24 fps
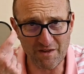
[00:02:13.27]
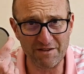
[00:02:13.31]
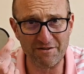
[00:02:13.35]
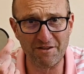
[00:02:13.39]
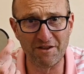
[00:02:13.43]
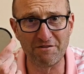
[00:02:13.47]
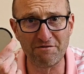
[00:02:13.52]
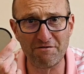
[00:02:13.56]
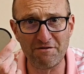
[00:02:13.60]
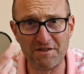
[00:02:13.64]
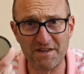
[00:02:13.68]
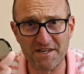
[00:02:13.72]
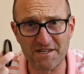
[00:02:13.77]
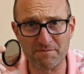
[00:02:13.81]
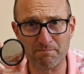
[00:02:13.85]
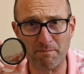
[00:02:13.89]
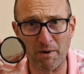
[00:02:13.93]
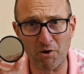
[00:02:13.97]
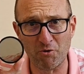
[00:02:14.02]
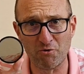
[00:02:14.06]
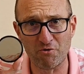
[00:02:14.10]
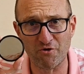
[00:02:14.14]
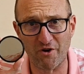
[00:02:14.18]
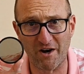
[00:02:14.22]
that this
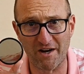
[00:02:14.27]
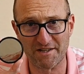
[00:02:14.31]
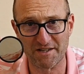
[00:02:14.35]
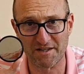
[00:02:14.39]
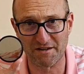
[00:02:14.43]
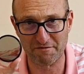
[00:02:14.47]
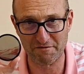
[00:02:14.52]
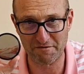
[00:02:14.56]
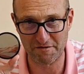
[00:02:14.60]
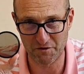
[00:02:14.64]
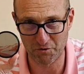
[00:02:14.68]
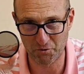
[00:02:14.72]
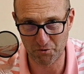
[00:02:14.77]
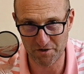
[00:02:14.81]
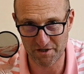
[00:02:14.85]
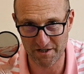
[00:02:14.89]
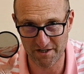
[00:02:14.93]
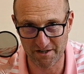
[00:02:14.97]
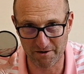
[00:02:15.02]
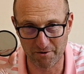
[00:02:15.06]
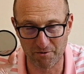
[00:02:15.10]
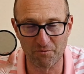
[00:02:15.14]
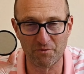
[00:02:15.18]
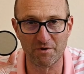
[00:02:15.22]
polarizing
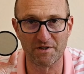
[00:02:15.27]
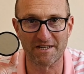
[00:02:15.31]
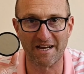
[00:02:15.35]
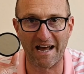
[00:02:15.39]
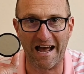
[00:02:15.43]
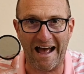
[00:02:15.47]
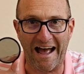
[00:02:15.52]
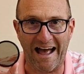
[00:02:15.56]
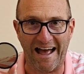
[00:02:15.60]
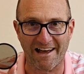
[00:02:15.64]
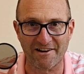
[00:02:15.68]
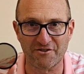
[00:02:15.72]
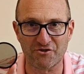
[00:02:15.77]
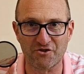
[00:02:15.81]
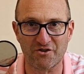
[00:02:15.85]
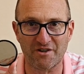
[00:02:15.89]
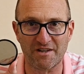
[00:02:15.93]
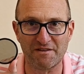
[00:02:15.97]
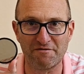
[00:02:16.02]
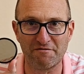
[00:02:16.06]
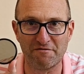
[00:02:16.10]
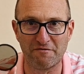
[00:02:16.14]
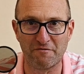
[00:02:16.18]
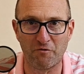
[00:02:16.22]
filter was
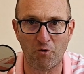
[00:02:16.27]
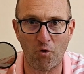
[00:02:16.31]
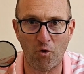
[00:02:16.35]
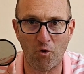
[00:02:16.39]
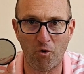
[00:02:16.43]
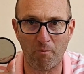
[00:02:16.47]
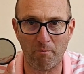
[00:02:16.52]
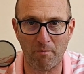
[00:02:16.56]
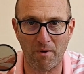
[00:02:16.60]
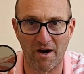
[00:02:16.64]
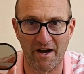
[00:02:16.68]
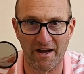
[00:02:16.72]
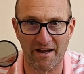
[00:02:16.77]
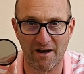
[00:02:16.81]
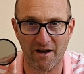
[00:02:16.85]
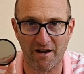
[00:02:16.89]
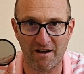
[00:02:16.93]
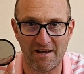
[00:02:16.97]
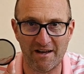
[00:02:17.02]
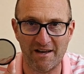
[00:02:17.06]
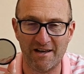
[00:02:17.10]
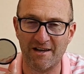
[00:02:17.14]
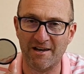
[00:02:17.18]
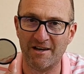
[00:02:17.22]
actually for my
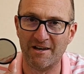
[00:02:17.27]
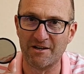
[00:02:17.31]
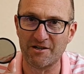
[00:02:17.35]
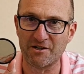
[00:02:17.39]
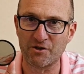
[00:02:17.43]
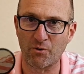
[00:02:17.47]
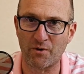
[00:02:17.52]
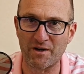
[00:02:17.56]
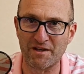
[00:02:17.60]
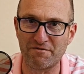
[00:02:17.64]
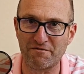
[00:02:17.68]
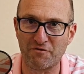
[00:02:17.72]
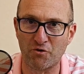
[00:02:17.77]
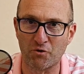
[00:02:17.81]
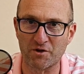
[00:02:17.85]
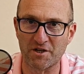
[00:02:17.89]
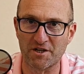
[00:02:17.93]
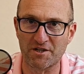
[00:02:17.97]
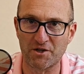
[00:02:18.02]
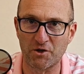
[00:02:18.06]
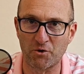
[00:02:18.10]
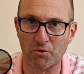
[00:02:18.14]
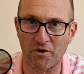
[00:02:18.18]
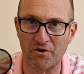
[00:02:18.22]

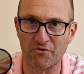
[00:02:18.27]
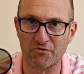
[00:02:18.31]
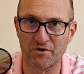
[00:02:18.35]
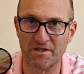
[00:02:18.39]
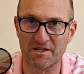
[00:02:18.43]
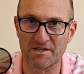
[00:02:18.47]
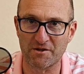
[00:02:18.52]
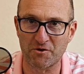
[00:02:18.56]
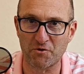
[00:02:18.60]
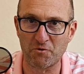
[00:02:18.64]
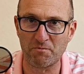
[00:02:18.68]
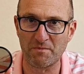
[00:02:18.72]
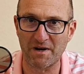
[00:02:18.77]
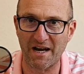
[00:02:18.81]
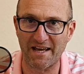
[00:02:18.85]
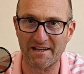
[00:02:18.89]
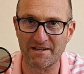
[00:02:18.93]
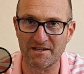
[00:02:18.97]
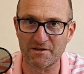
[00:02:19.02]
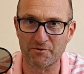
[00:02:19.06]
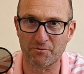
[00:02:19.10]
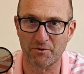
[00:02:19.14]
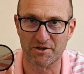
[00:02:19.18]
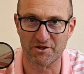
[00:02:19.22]
24-200 zoom
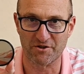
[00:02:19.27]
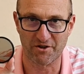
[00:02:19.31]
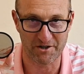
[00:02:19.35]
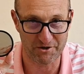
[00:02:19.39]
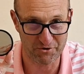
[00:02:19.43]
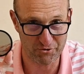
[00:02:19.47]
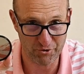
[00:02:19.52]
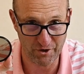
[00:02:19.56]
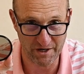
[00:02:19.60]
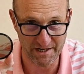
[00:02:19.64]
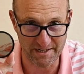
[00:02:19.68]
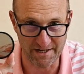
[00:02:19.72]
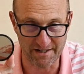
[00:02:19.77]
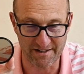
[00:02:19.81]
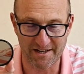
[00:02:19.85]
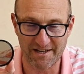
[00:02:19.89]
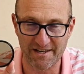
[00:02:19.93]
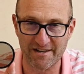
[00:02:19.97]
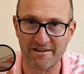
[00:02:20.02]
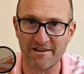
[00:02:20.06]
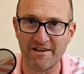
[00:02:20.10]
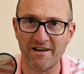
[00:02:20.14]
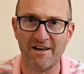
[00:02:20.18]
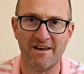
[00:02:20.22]
lens, which I traded
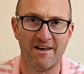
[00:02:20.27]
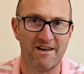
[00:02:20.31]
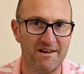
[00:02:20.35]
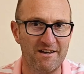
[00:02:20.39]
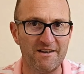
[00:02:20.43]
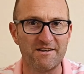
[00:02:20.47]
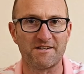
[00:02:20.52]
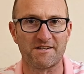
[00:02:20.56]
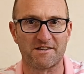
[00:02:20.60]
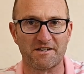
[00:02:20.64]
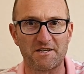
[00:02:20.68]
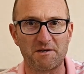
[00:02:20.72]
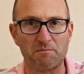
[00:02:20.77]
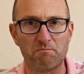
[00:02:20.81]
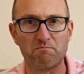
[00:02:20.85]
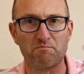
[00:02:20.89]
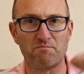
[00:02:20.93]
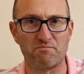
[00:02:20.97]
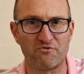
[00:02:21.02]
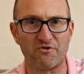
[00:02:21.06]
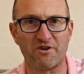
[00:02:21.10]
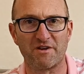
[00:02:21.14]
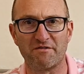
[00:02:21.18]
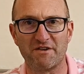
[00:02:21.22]
in. See
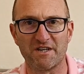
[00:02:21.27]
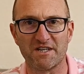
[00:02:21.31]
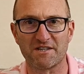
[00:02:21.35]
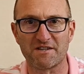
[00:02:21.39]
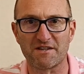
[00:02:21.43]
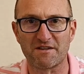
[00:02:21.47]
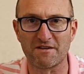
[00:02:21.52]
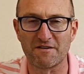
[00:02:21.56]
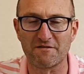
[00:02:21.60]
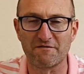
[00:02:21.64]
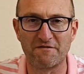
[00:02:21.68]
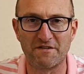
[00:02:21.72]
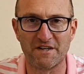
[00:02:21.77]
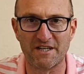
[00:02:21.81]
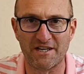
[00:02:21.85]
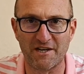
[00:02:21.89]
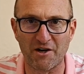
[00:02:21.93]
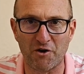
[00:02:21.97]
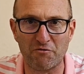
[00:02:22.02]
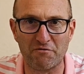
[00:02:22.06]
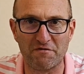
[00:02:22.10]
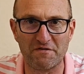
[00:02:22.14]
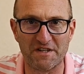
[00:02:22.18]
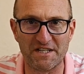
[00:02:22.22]
previous
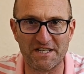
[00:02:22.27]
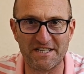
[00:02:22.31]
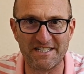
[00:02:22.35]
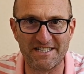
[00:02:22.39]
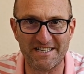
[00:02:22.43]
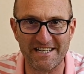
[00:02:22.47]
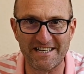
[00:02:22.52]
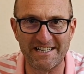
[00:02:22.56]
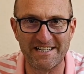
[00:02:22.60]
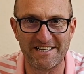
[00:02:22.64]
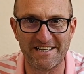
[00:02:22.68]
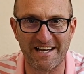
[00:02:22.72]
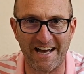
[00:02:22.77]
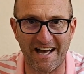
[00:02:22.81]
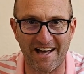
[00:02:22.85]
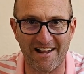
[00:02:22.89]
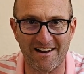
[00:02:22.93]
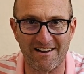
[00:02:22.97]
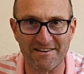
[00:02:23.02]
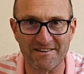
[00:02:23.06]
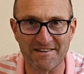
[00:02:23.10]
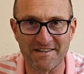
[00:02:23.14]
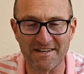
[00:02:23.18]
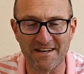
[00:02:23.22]
video for
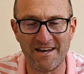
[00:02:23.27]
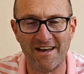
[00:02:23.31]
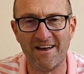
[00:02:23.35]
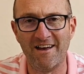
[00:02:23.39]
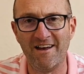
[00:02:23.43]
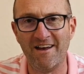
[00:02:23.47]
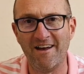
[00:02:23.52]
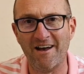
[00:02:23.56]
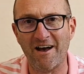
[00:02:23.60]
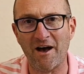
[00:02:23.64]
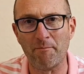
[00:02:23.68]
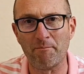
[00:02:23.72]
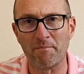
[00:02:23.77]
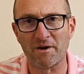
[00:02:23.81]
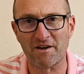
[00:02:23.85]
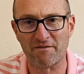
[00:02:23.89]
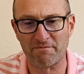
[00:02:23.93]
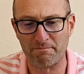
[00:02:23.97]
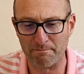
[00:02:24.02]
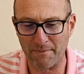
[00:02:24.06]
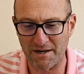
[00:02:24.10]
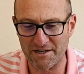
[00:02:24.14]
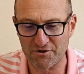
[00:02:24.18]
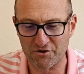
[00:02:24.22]
details. But
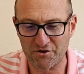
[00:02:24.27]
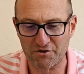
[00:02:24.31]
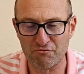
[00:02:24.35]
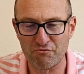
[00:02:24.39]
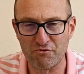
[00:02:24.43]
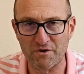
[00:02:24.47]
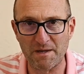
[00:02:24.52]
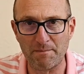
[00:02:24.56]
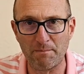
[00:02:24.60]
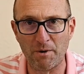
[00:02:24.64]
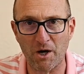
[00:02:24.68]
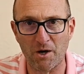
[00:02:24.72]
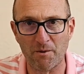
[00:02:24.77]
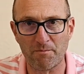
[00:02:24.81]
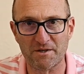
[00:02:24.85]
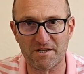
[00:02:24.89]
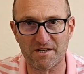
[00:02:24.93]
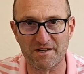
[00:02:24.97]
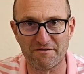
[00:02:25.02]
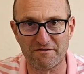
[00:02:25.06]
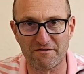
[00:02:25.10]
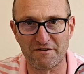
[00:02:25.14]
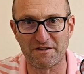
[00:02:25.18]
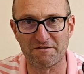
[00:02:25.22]
I've managed to
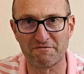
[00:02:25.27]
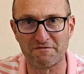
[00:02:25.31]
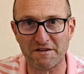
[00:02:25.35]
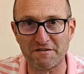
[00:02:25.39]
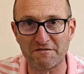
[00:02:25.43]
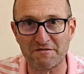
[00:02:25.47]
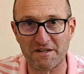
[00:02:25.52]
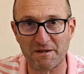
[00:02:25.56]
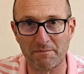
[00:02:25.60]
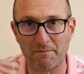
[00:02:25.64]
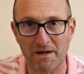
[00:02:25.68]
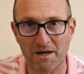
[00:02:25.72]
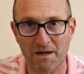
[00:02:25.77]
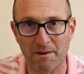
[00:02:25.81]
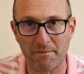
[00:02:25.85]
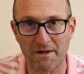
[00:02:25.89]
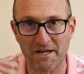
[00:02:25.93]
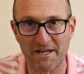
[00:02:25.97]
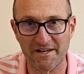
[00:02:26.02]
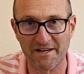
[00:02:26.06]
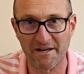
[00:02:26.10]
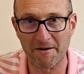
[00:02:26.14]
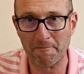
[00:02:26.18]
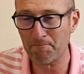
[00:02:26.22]
repurpose it for
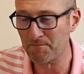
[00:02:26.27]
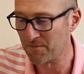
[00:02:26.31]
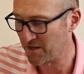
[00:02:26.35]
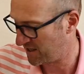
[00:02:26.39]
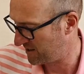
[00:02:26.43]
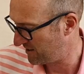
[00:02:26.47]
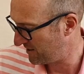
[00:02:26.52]
50mm